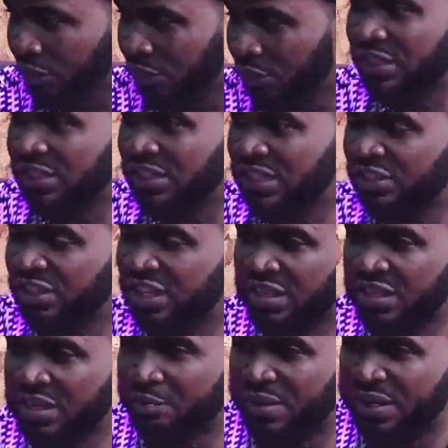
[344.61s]
not necessarily
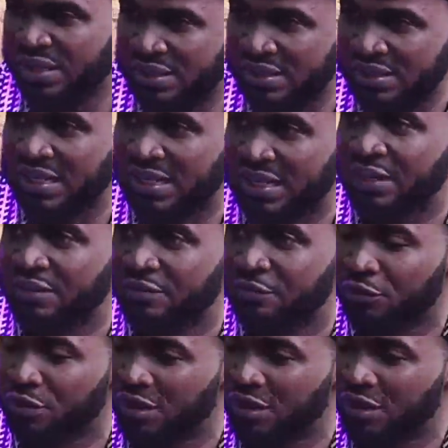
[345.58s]
the persons that even